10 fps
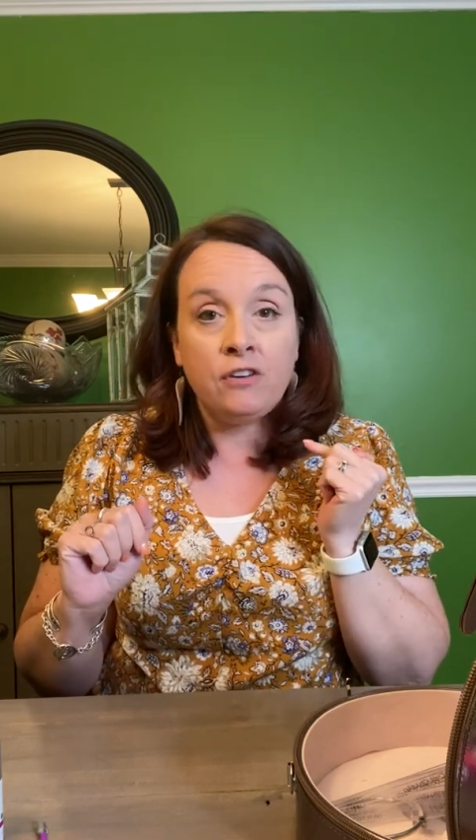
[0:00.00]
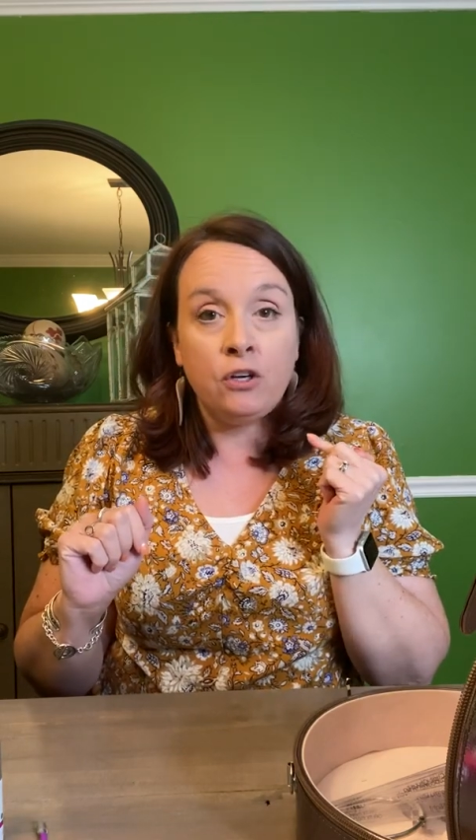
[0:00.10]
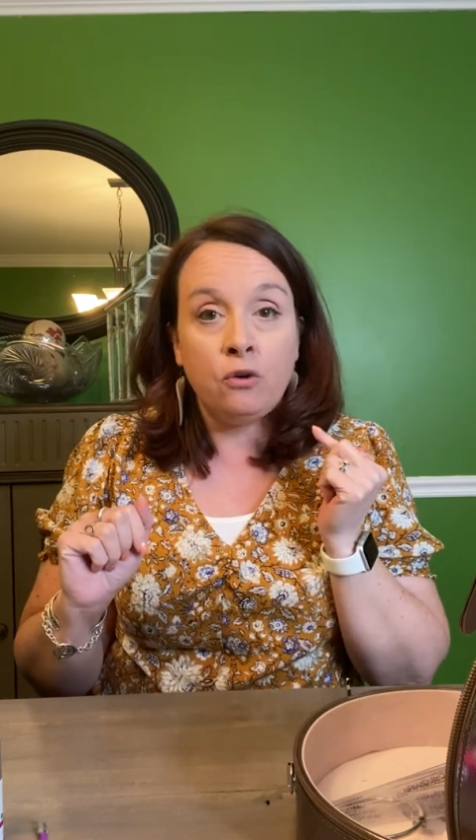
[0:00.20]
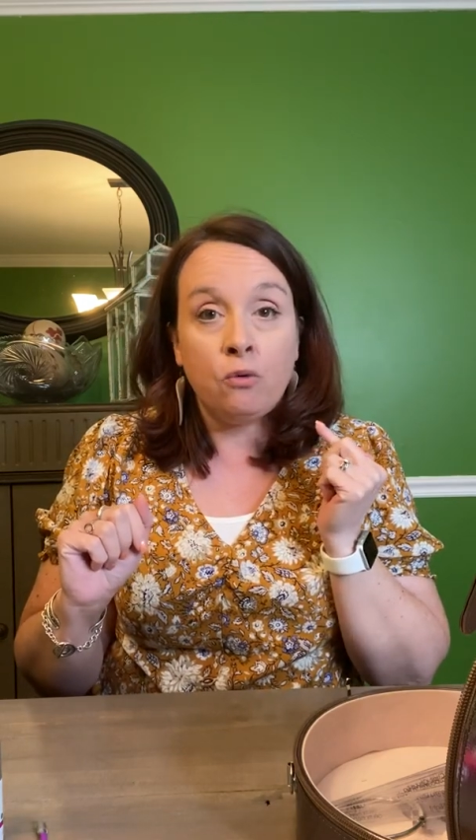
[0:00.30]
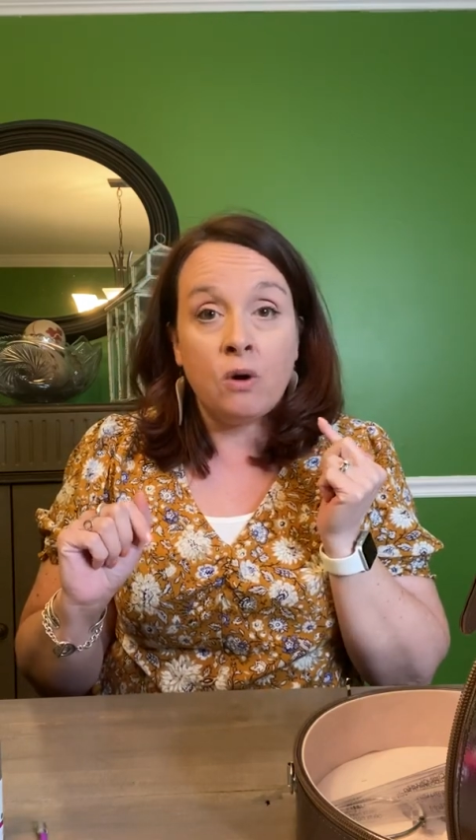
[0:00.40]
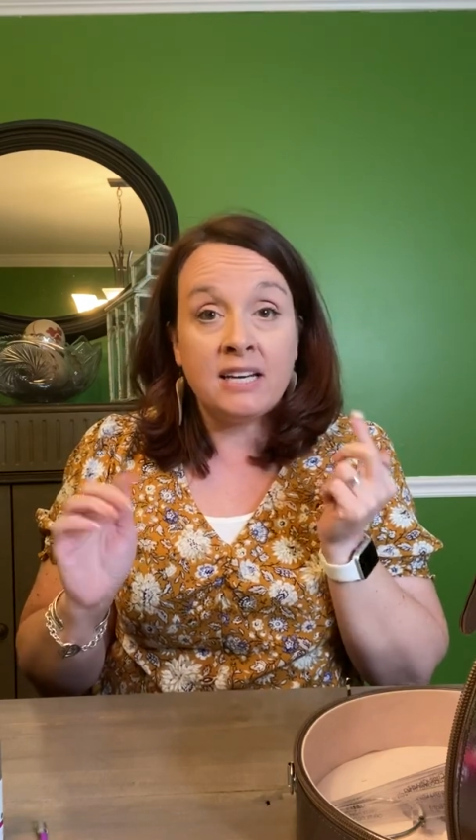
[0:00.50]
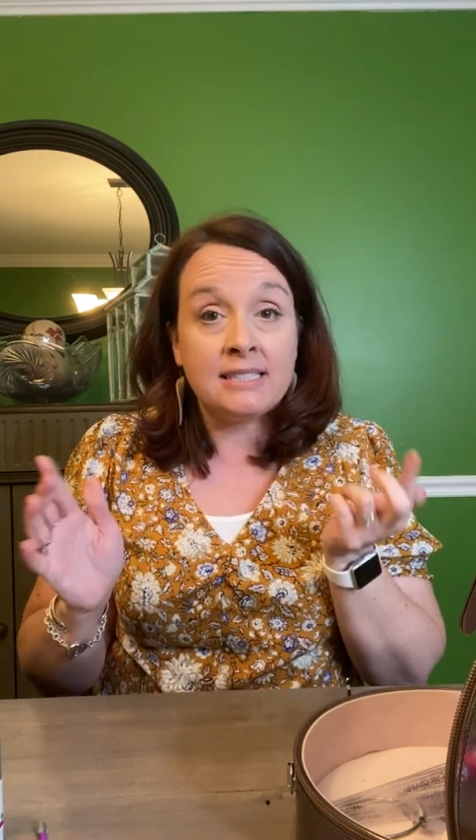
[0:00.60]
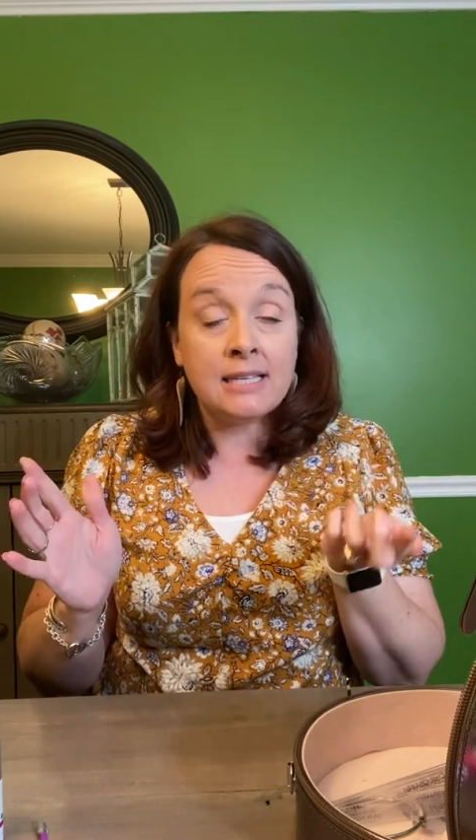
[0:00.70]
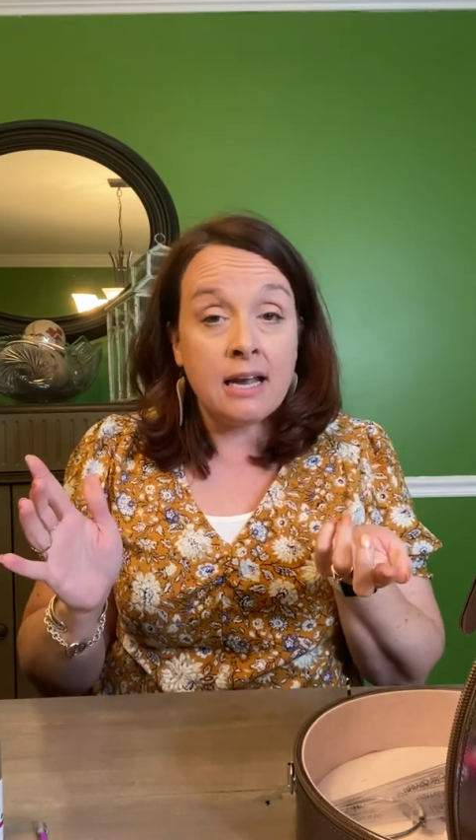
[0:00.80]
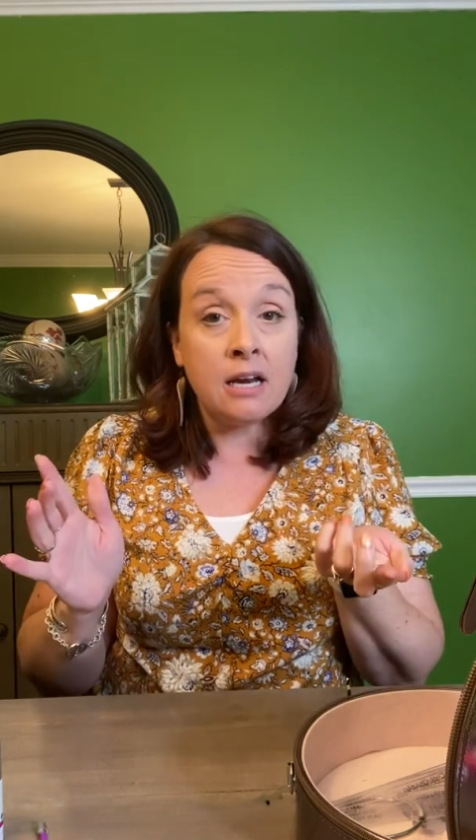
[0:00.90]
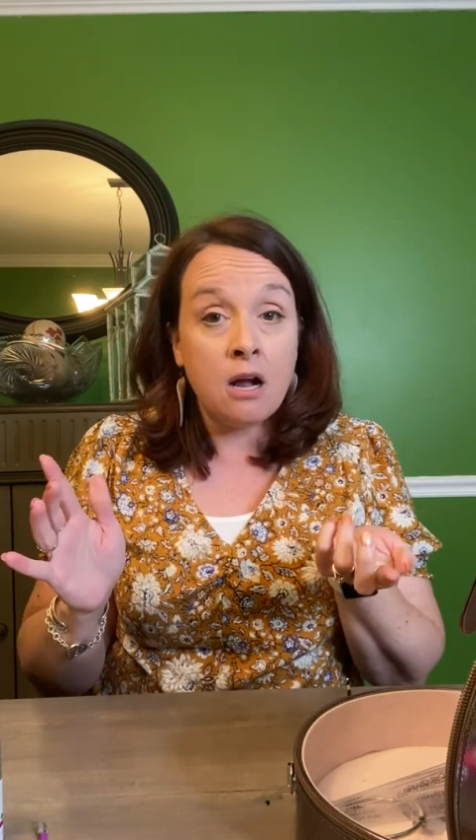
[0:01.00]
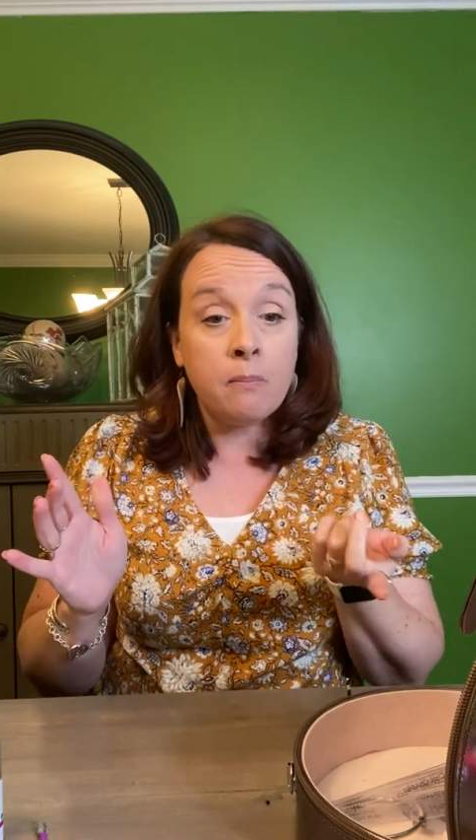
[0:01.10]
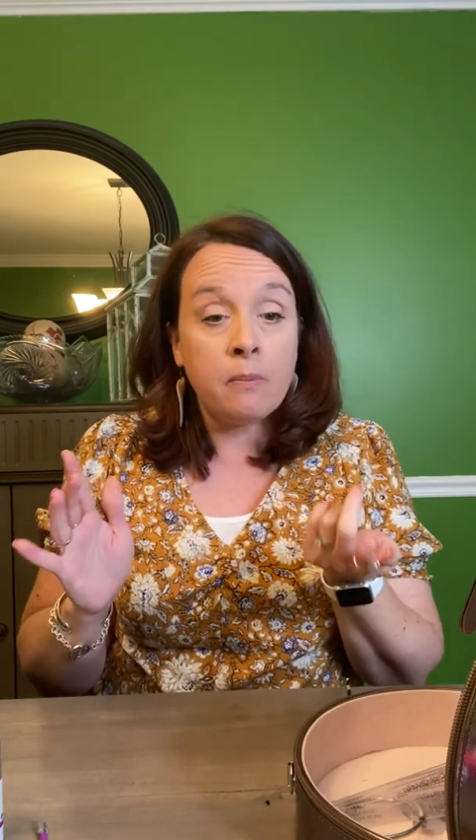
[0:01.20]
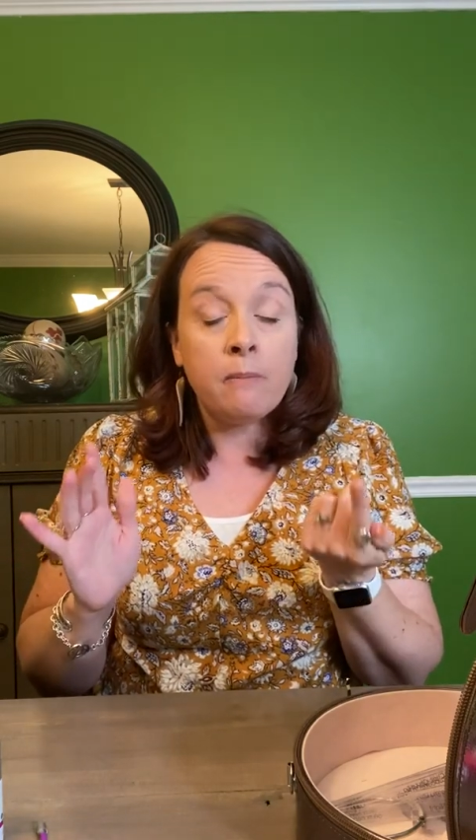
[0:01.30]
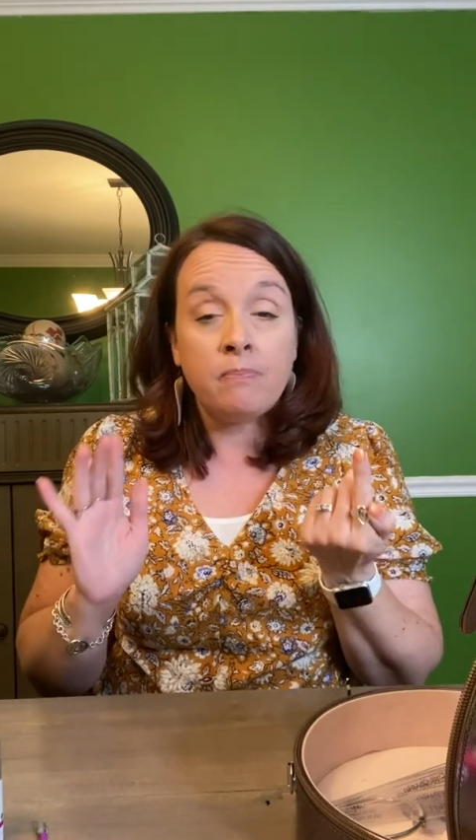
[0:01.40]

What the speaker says: you want to sign up,